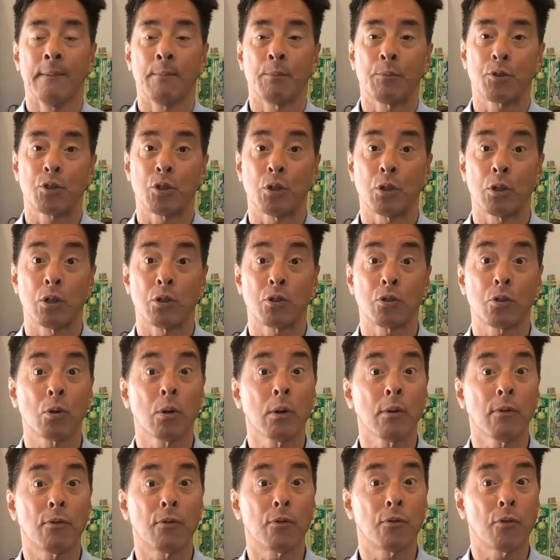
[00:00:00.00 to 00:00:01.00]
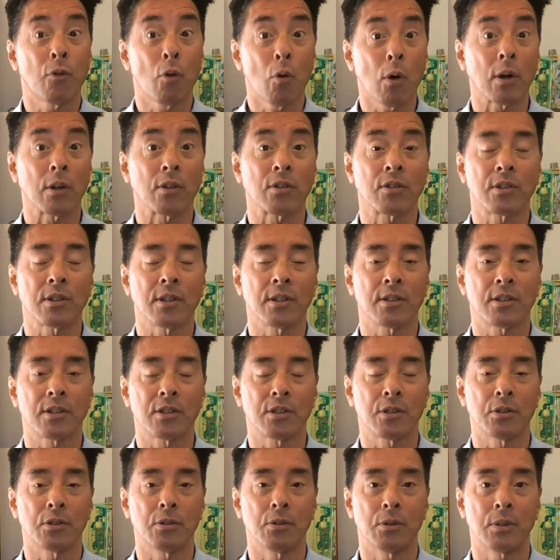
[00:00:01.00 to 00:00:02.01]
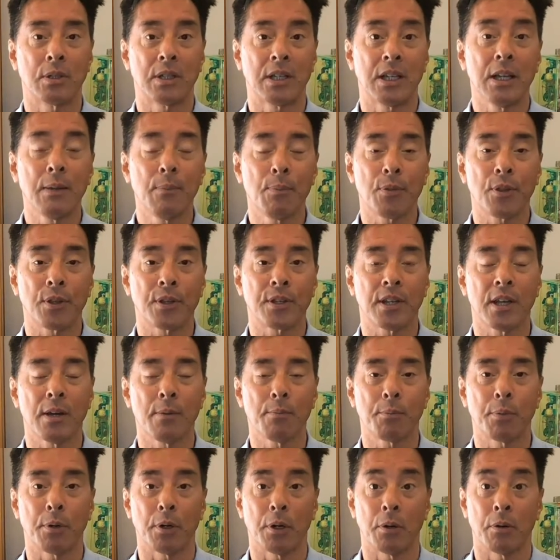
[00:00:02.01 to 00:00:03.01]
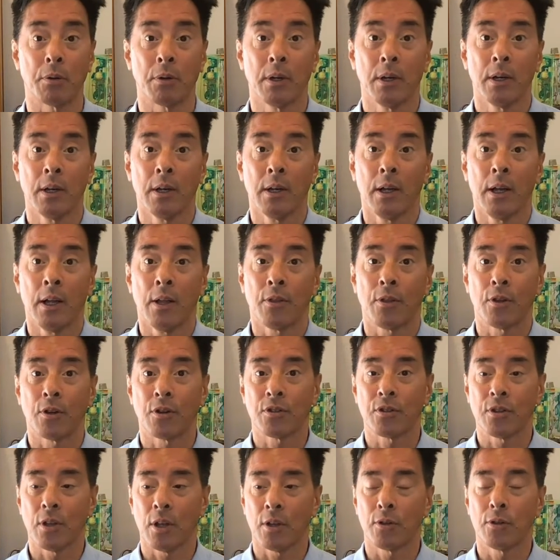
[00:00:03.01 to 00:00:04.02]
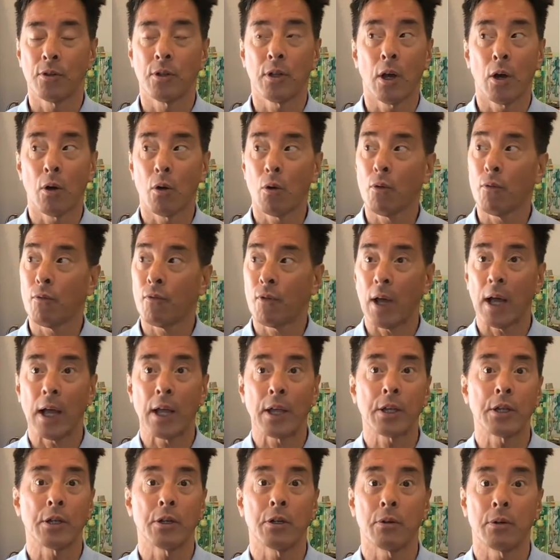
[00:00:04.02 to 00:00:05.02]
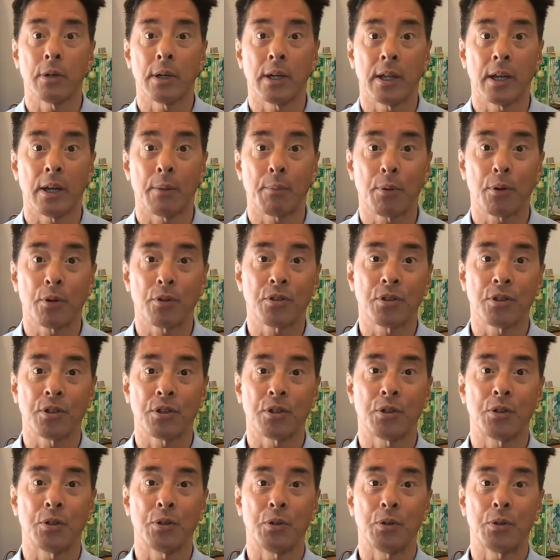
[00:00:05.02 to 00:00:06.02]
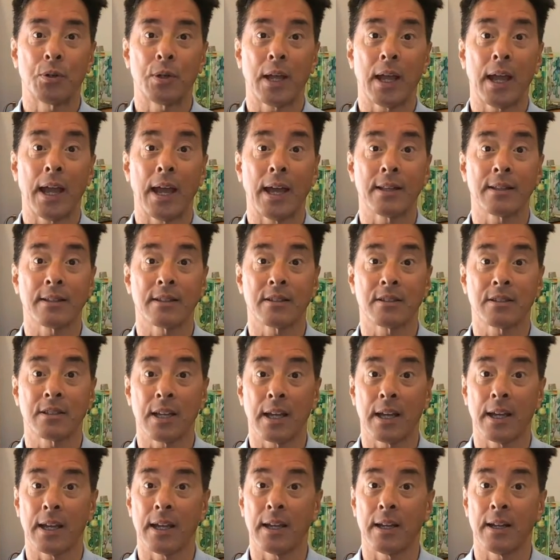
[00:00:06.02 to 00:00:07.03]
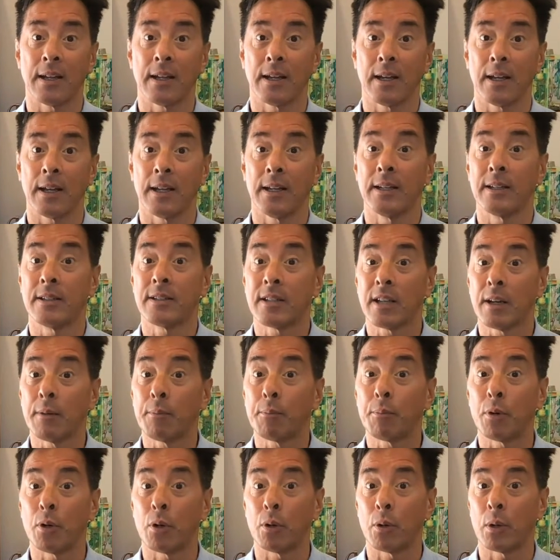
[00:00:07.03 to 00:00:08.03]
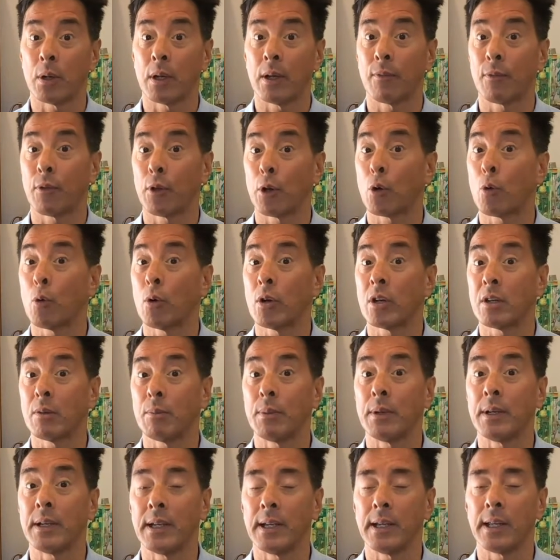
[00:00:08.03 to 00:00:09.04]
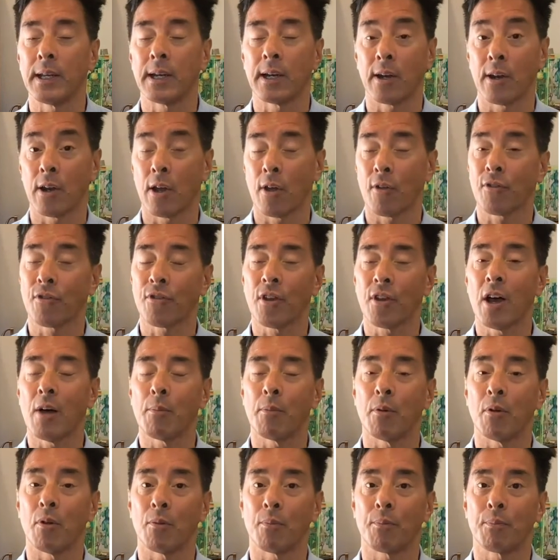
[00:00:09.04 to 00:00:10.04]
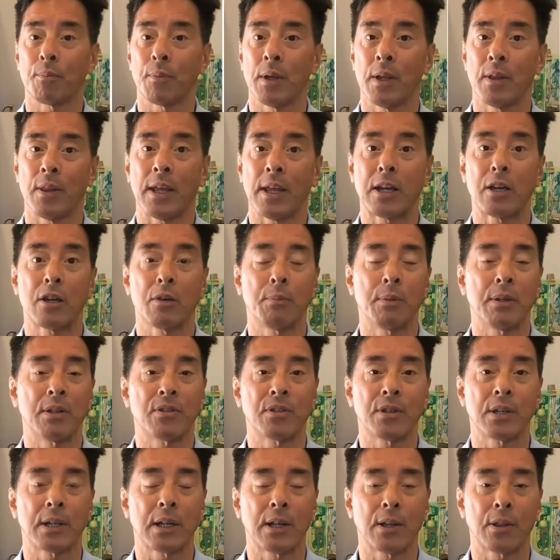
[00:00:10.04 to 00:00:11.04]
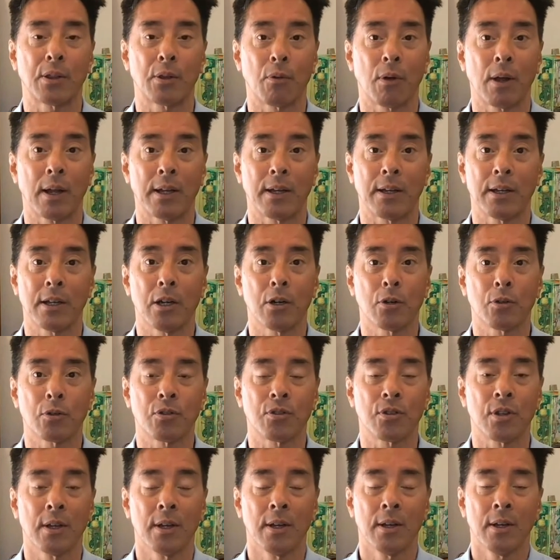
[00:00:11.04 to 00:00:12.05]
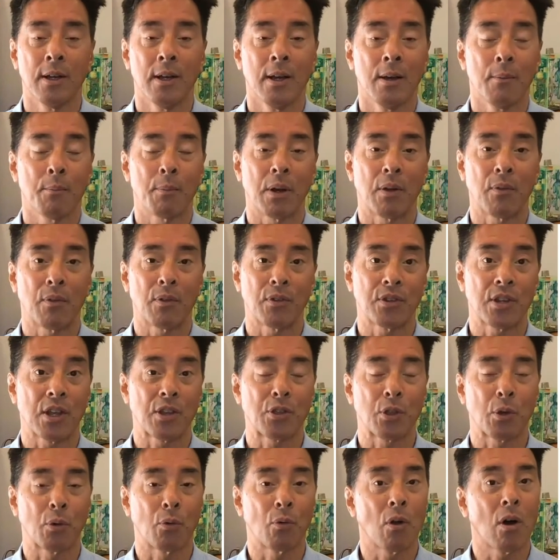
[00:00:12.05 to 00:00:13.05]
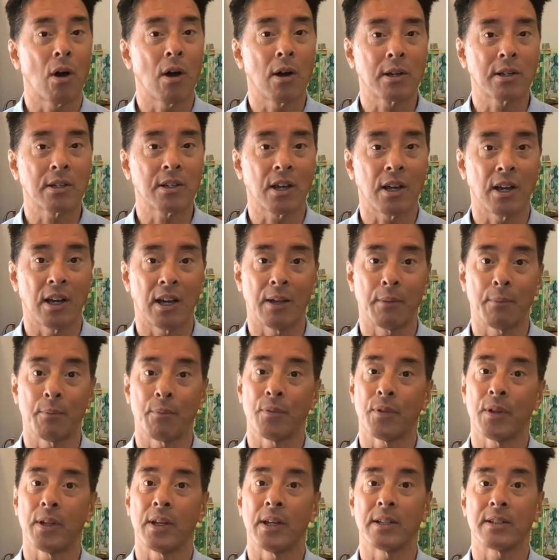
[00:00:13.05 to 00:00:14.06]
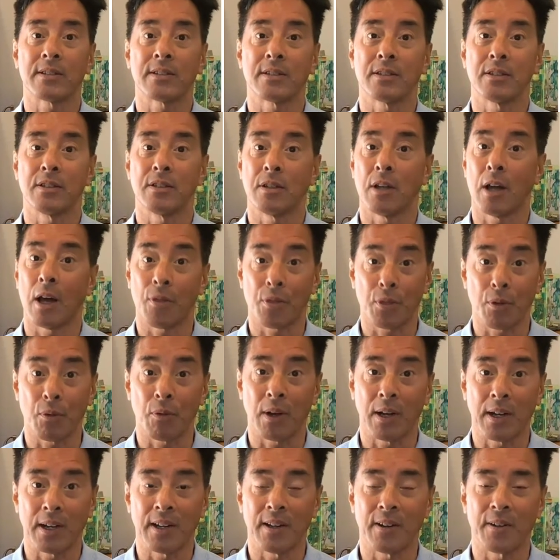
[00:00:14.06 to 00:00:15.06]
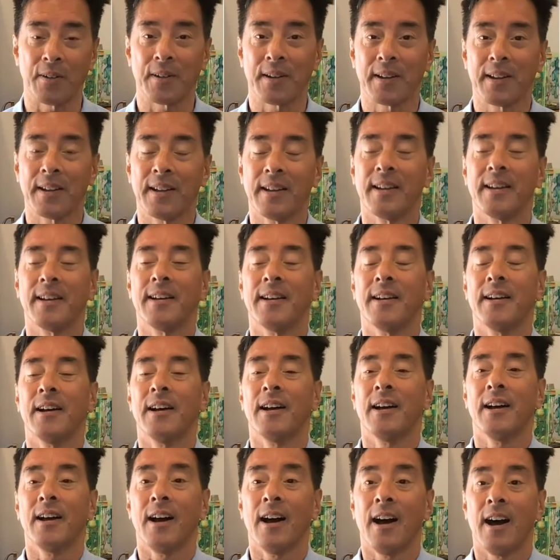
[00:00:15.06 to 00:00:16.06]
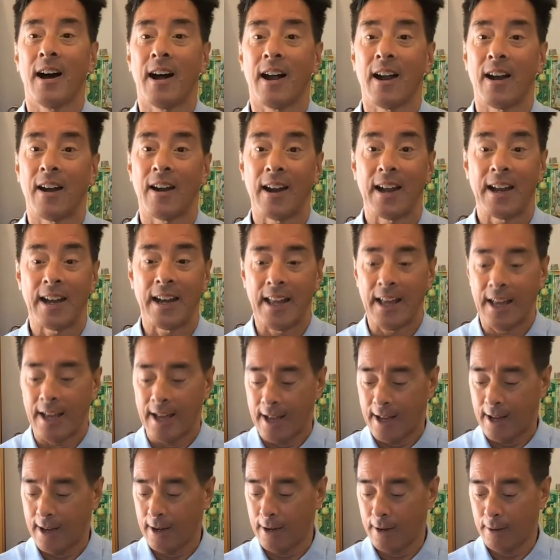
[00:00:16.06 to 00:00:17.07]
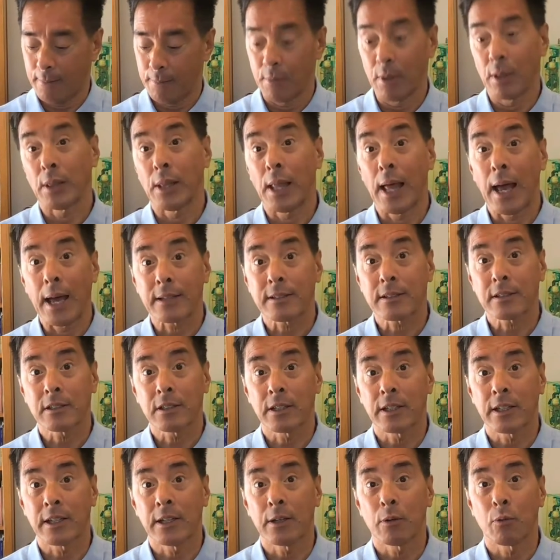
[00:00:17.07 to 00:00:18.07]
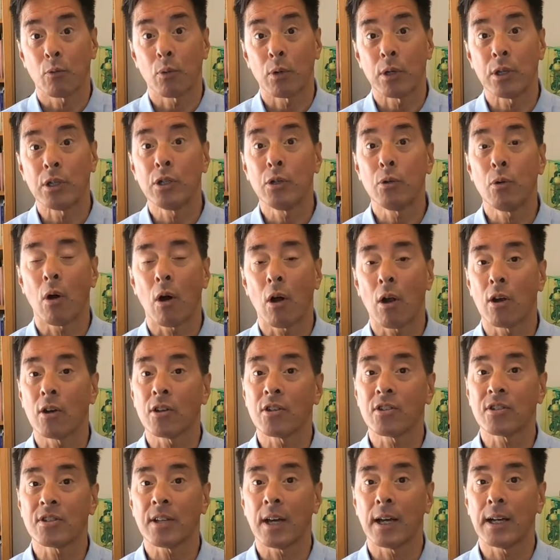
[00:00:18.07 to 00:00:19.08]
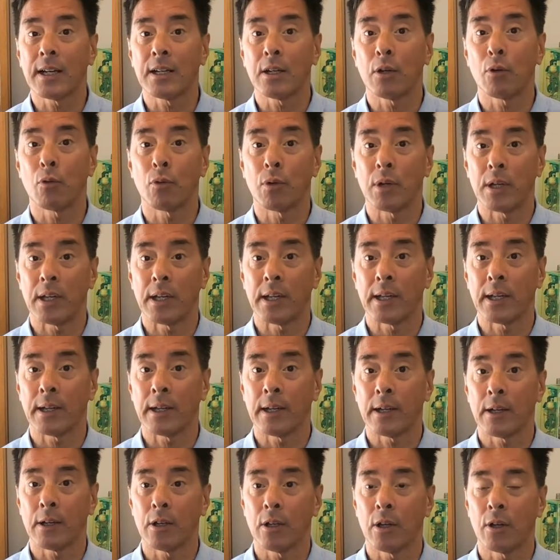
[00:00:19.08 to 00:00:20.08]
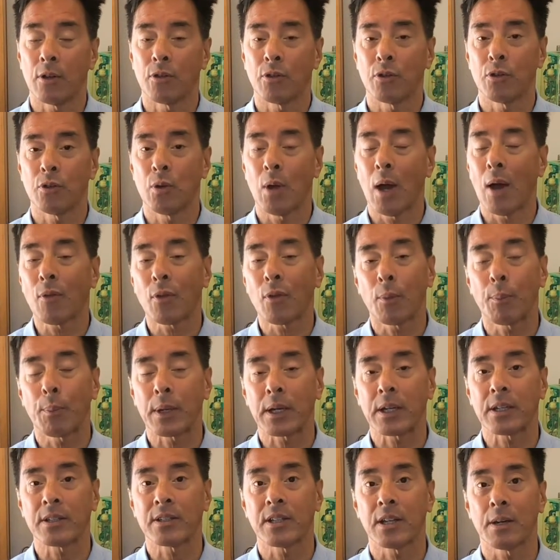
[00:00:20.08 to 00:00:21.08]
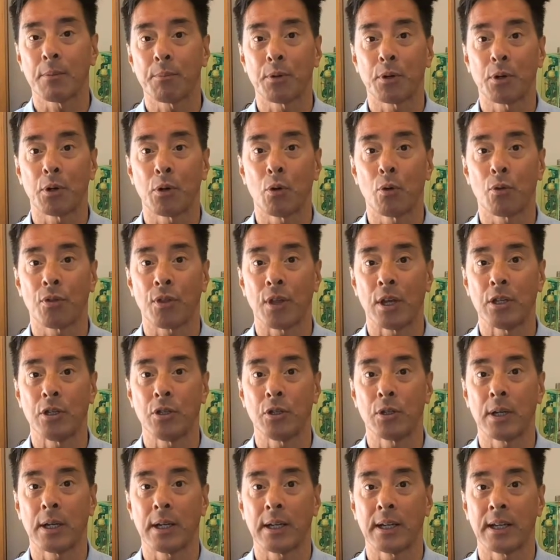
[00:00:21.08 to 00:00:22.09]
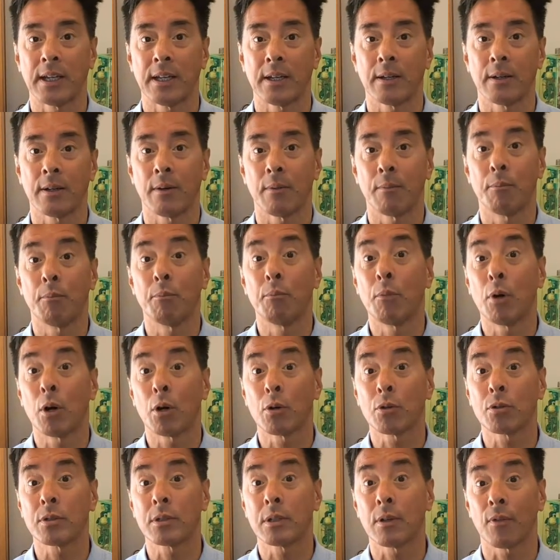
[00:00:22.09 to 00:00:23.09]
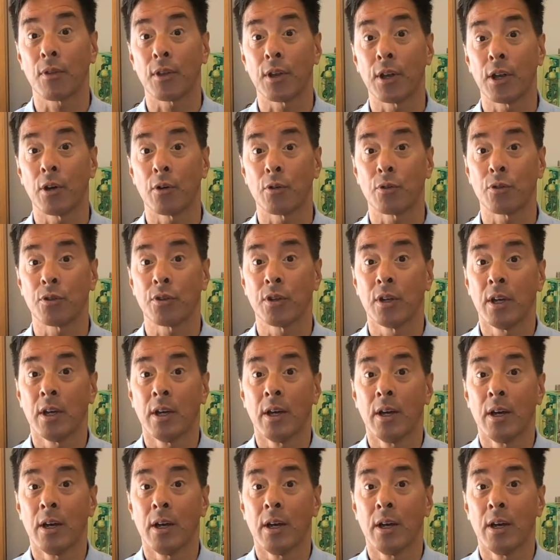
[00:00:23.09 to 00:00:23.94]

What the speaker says: So you're sort of forced to keep the tempo. There's no value in a person who can't stay in tempo if they're going to be in an ensemble. They could be singing the right notes, but if it's at the wrong time, it's not the right note. All right. Lastly, when you are sight reading, you have to pick a tempo that you can get most of the notes.